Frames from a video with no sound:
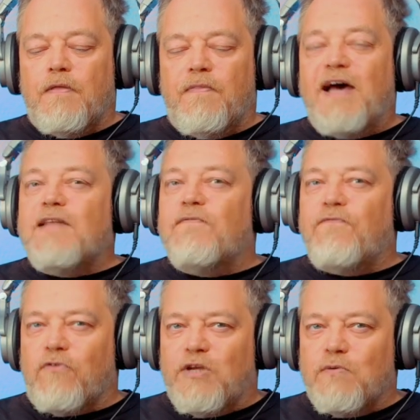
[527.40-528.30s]
that
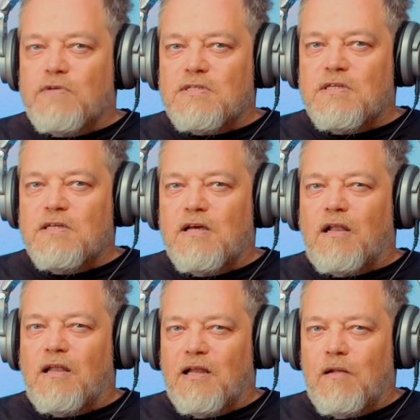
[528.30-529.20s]
frequency, a
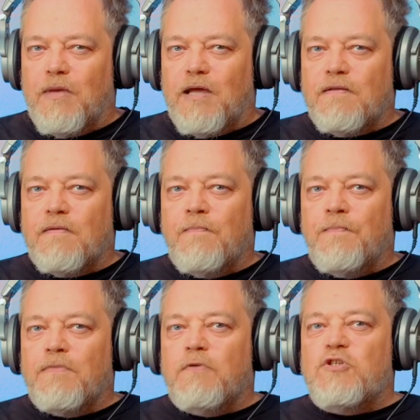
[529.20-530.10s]
little bit
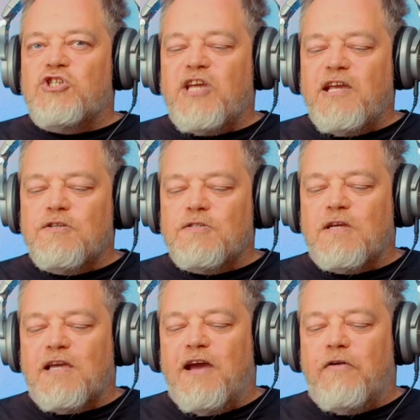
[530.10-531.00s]
to change the
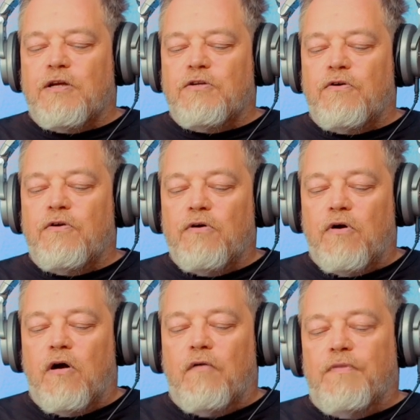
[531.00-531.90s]
character
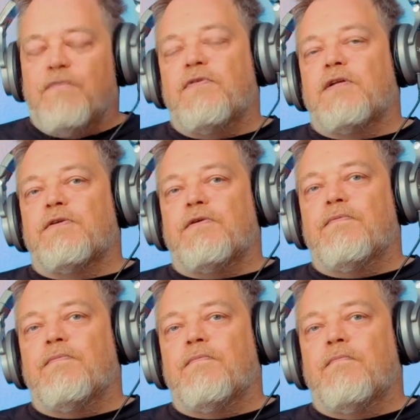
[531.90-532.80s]
of the filter.
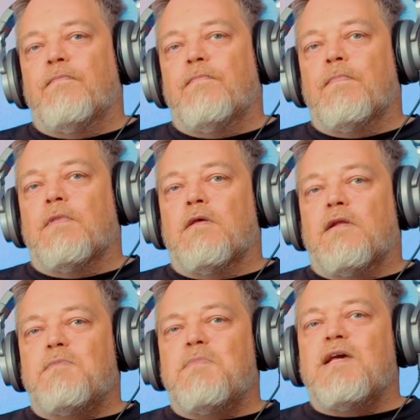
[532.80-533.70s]

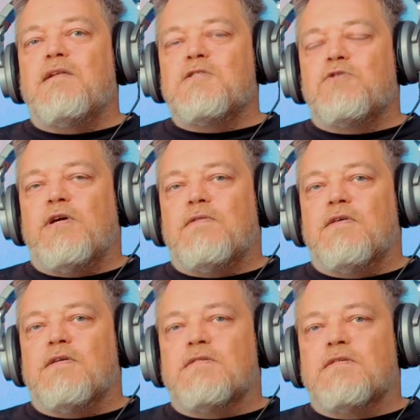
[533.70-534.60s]
Let me illustrate
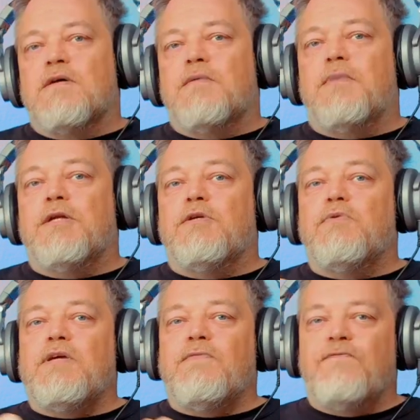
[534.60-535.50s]
this by
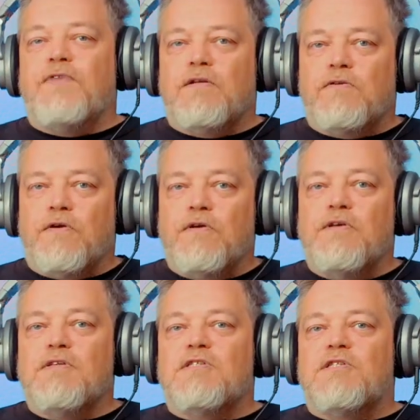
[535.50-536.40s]
doing a filter
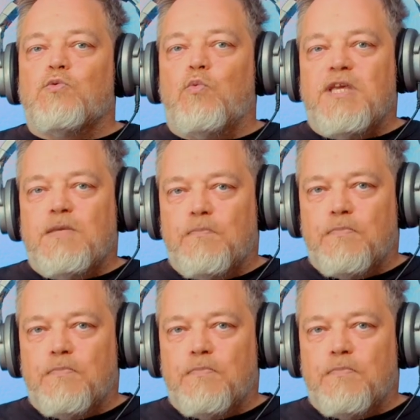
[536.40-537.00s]
sweep